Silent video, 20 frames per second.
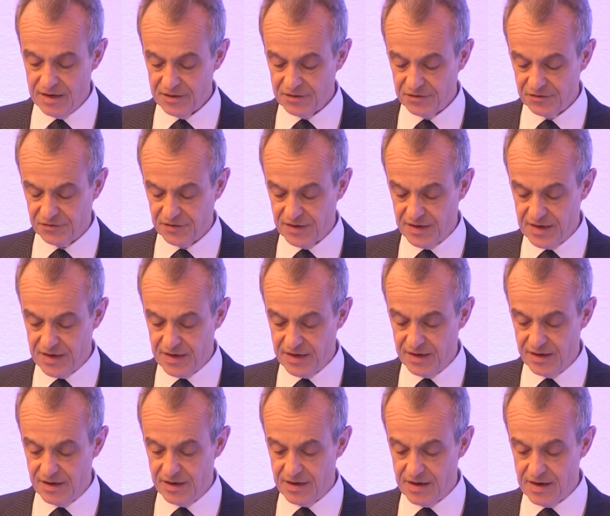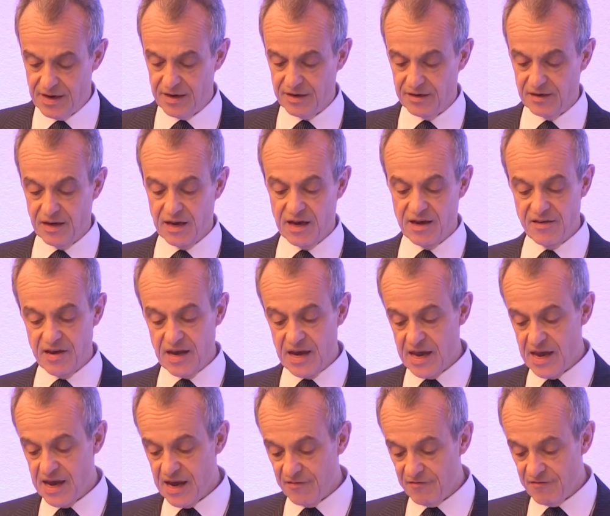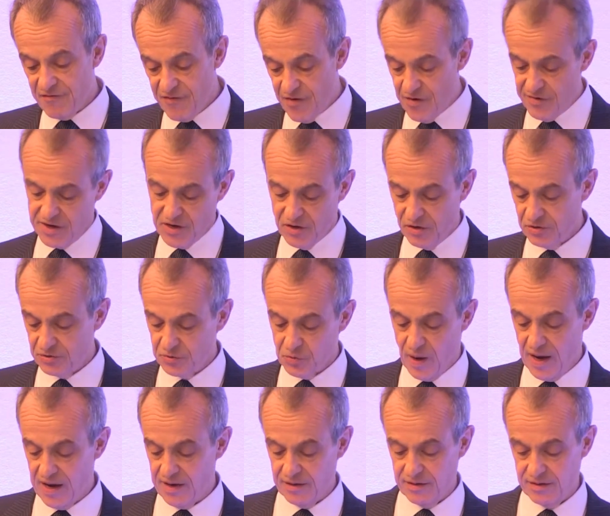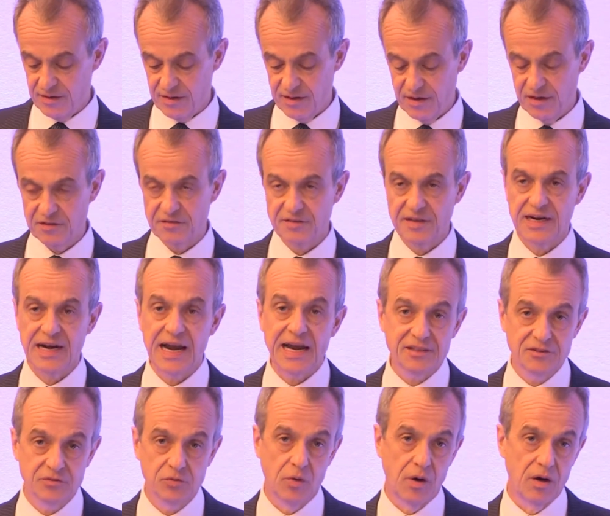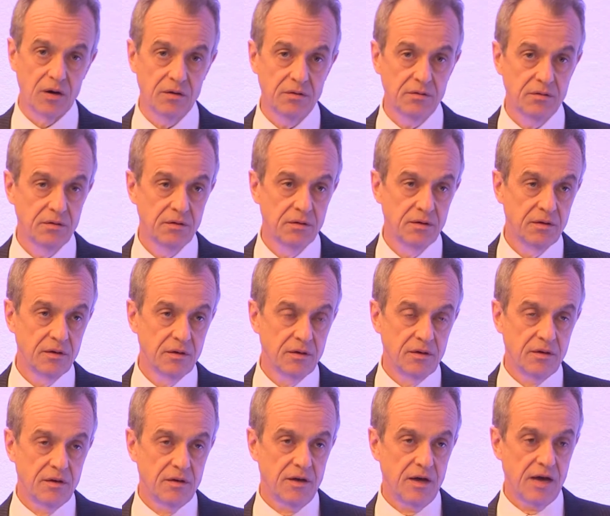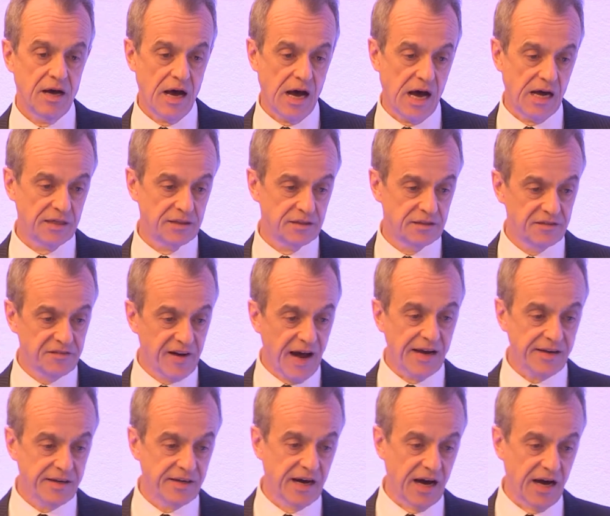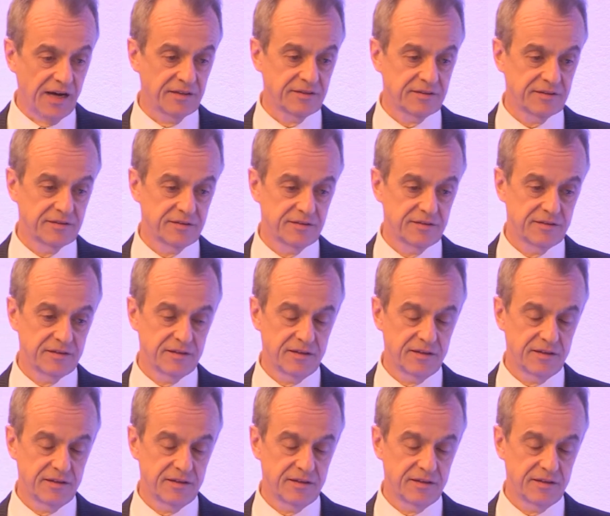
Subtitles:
it's a very old one, is the glass wall dividing us,